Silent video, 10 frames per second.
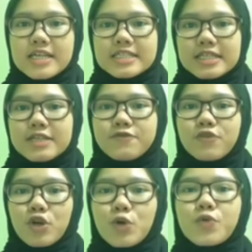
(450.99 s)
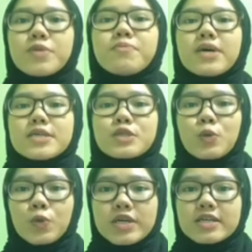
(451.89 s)
the follower must
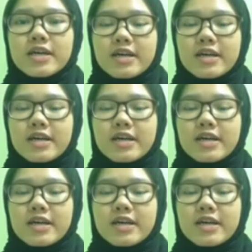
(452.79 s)
work